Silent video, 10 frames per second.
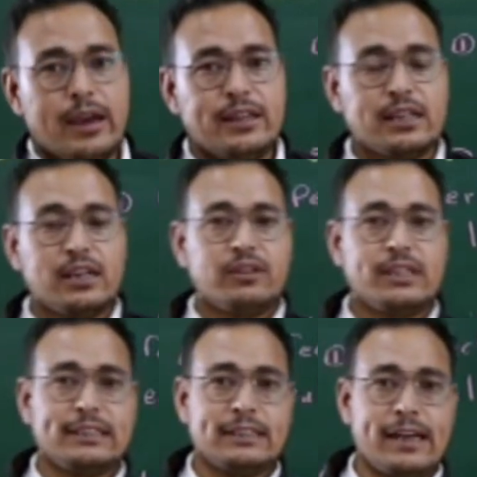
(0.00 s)
In other
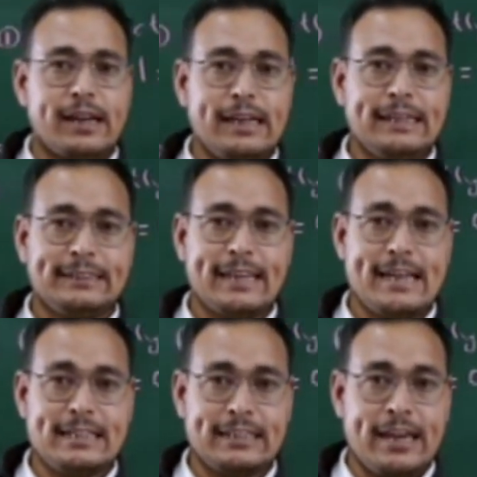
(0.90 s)
words, it
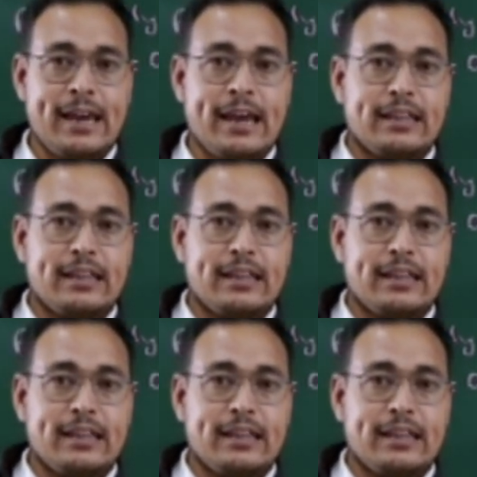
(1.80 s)
tells